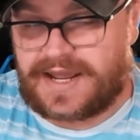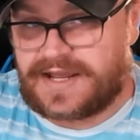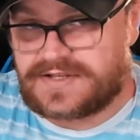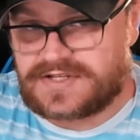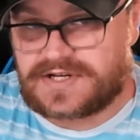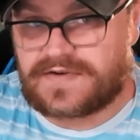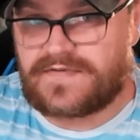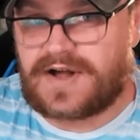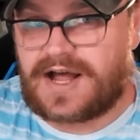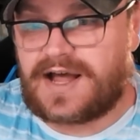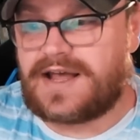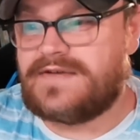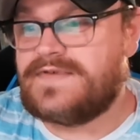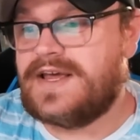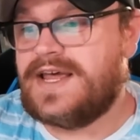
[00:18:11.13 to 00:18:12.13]
and
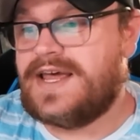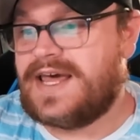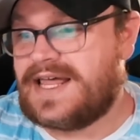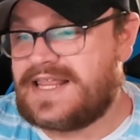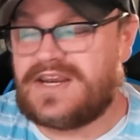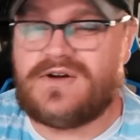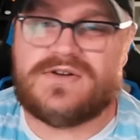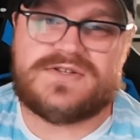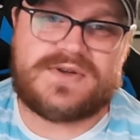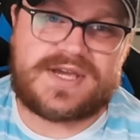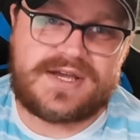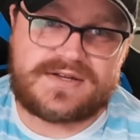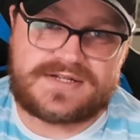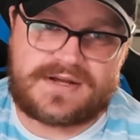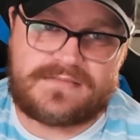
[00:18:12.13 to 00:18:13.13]
survive, and then you also
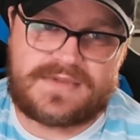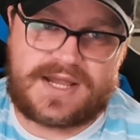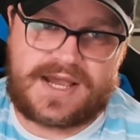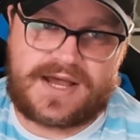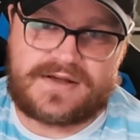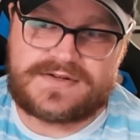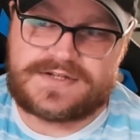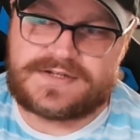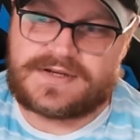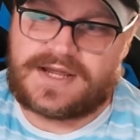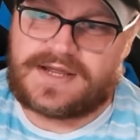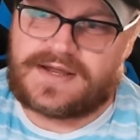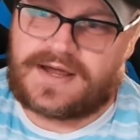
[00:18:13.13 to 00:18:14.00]
kill something else.